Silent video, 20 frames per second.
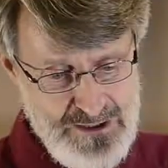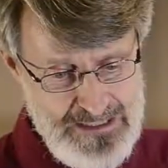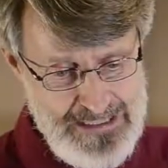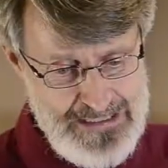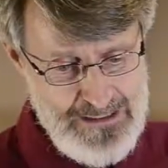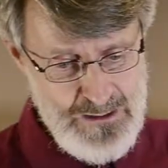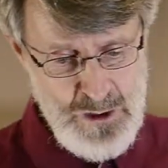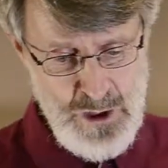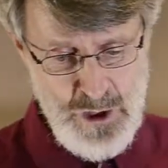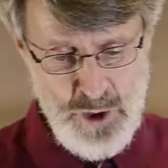Let's
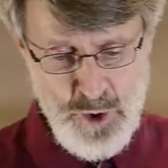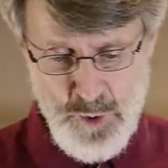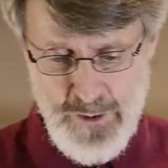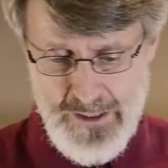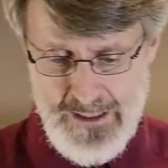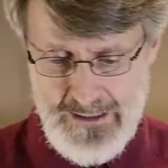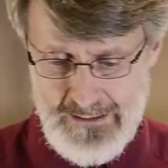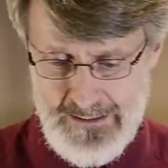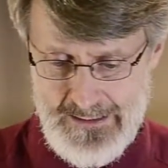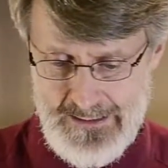take a look
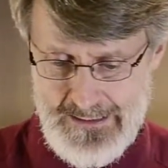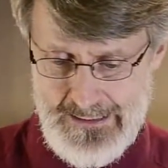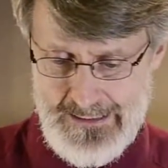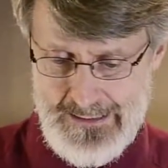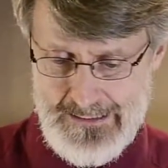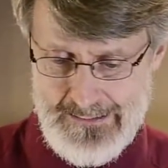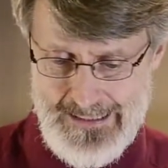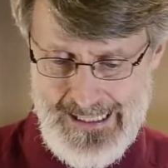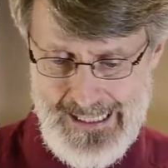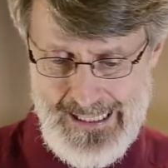
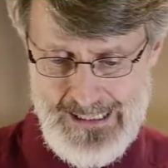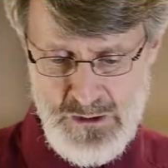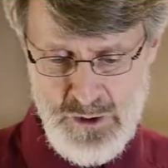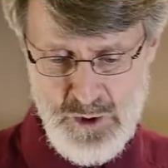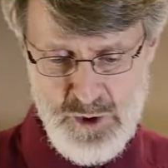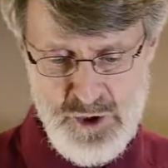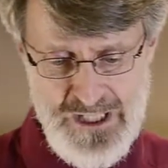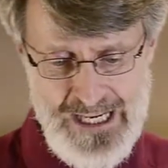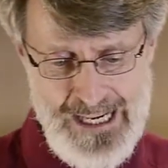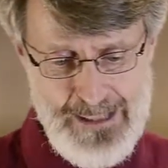quickly.
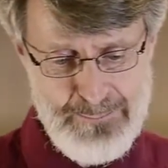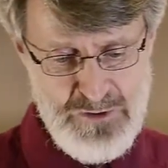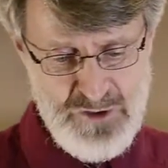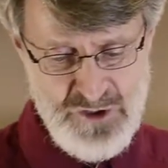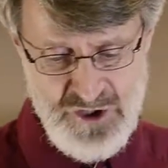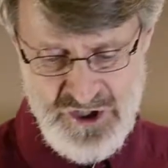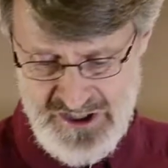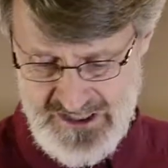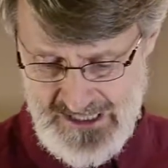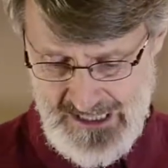Daniel
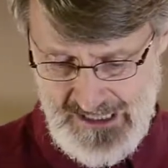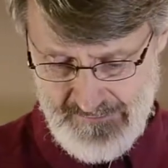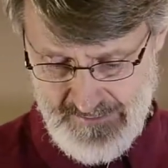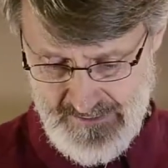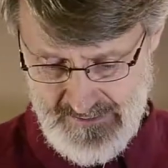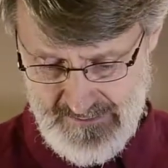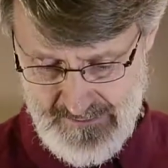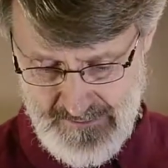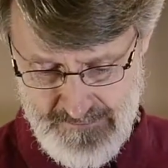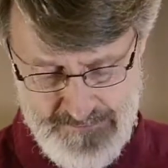chapter
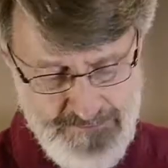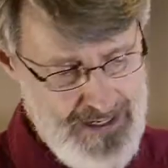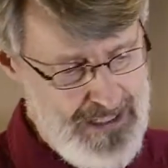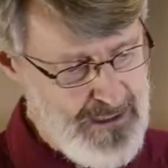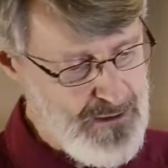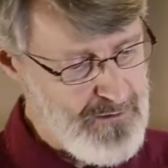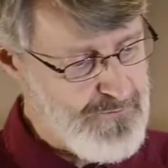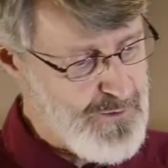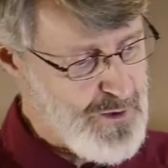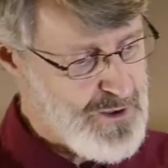7, our
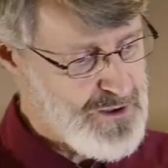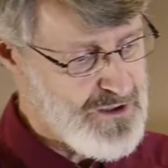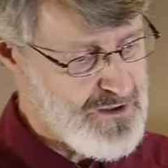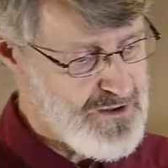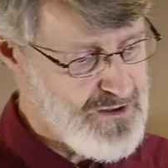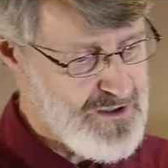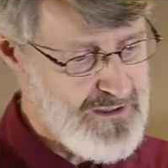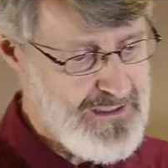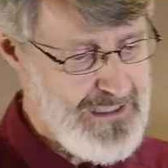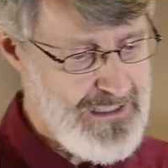final
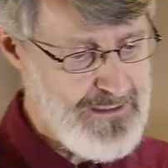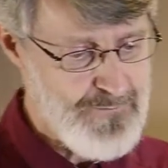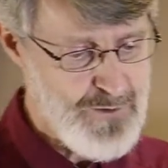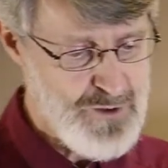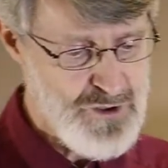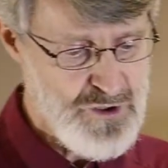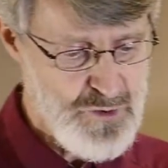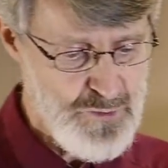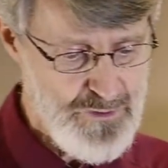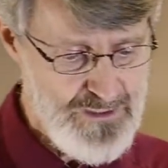verses tonight,
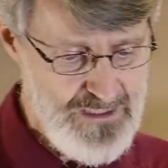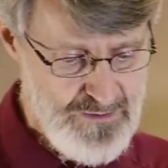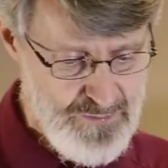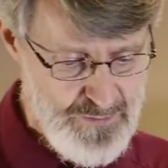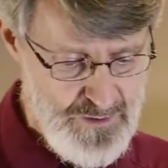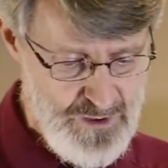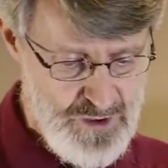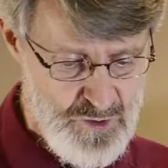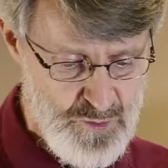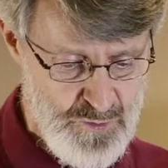verse
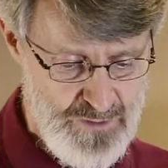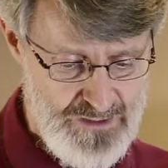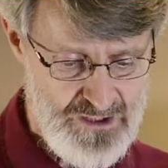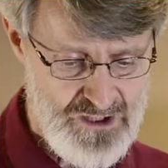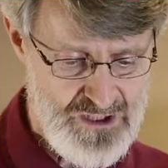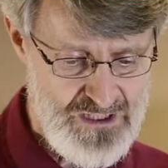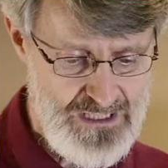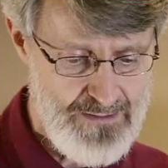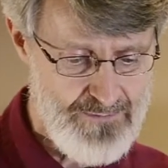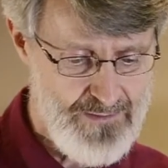23 to
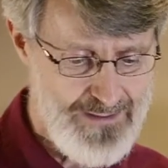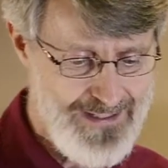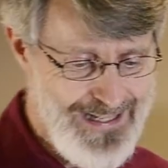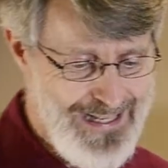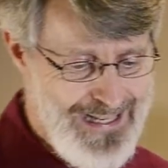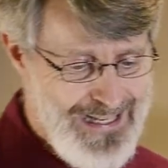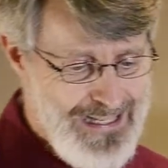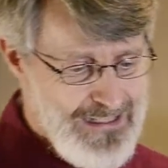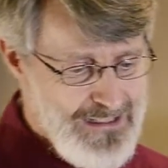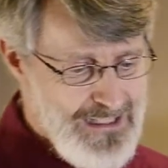27.
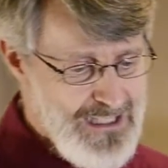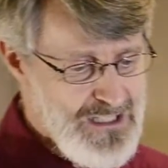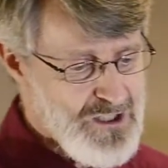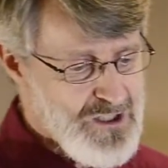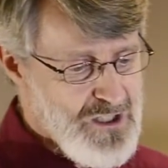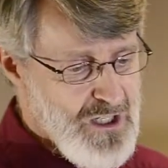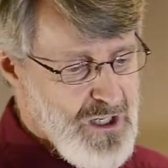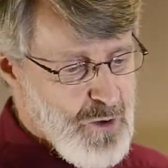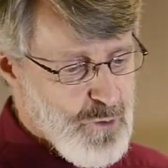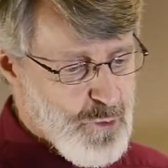
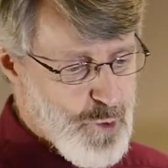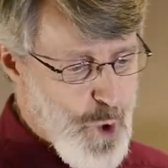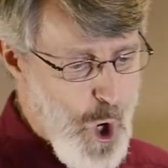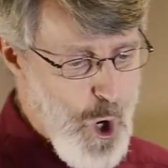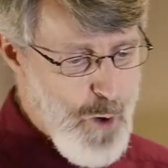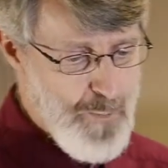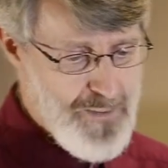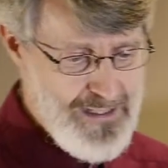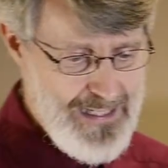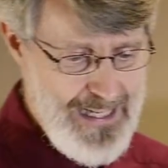This
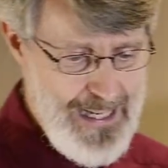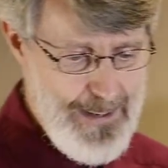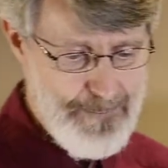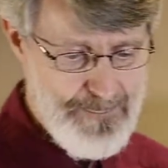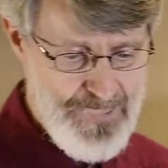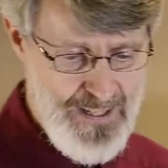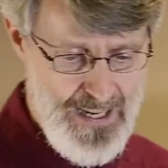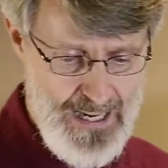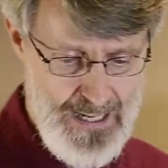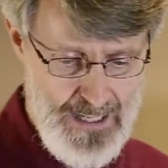Roman
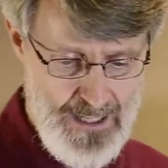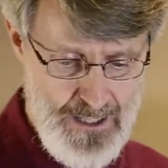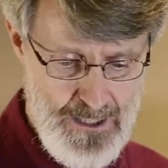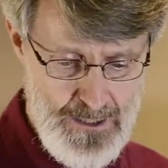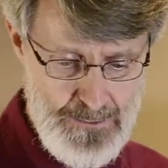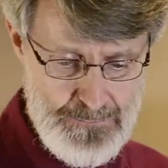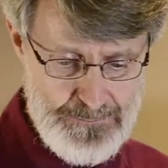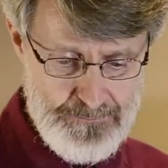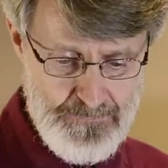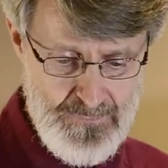
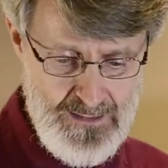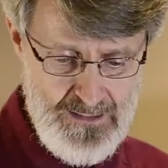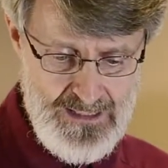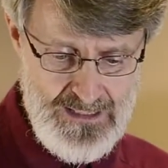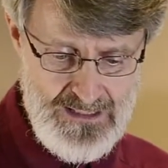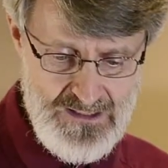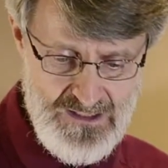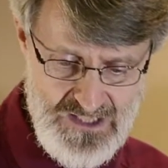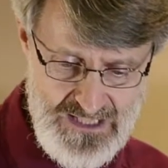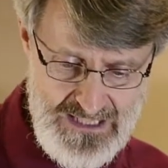Empire
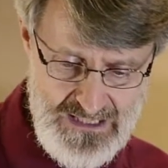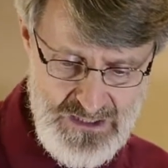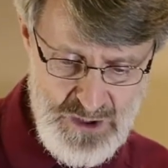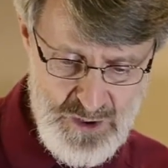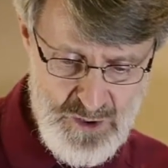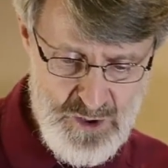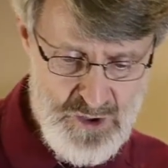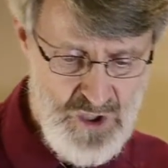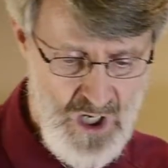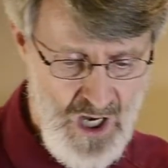
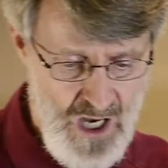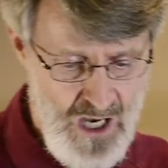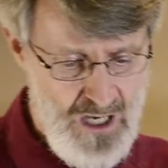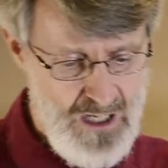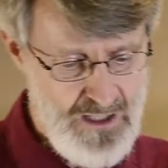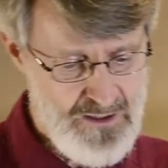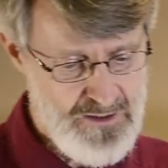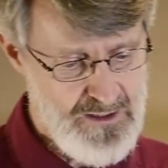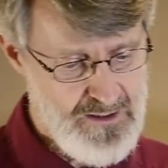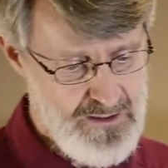continues
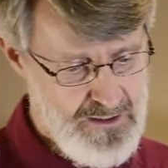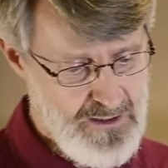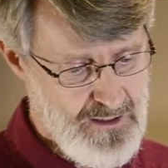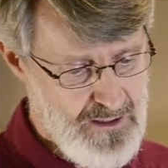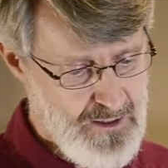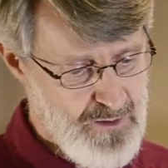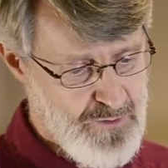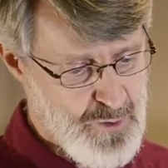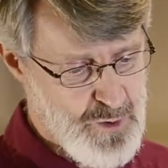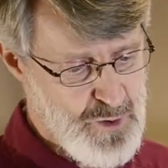on
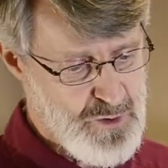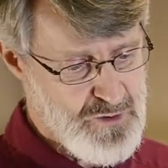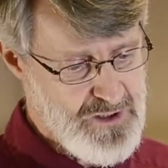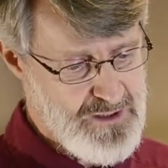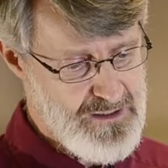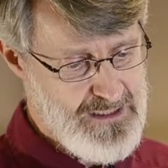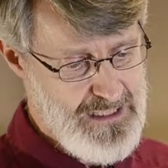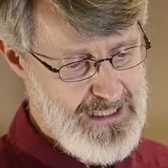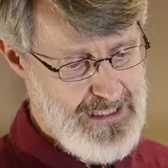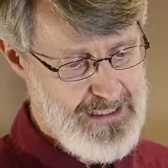through
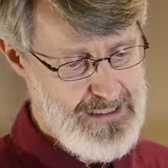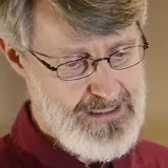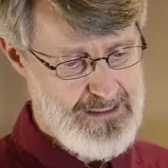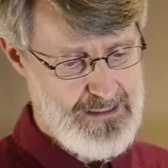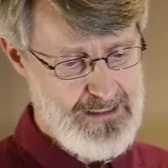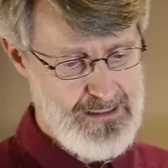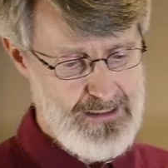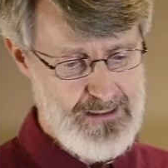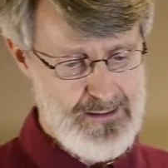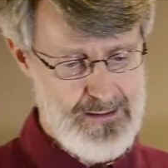
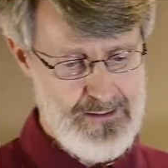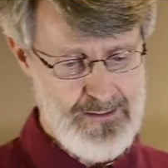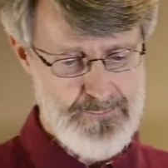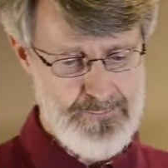today.